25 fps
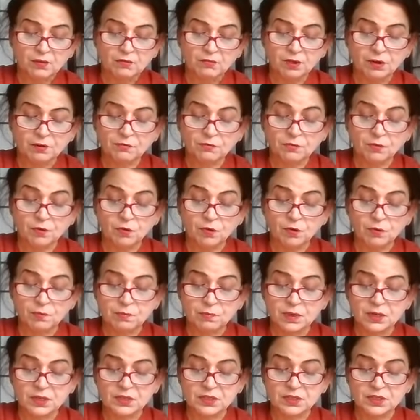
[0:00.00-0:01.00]
for four
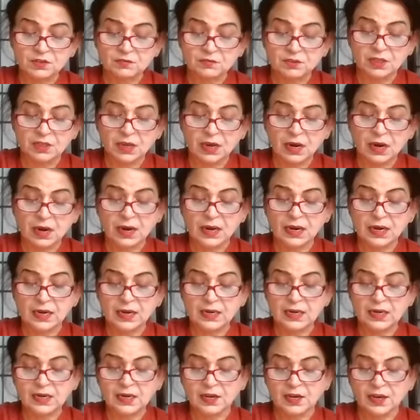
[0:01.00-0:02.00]
months
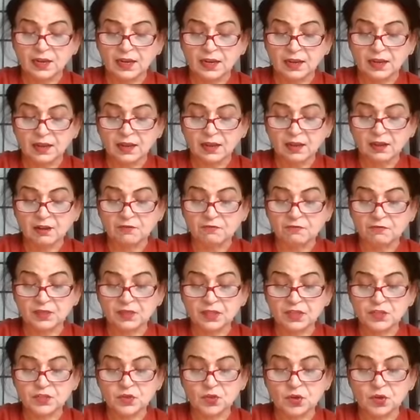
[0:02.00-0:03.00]
hardly a day when
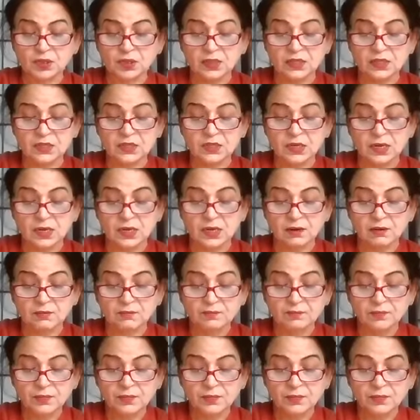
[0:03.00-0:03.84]
they saw the sun.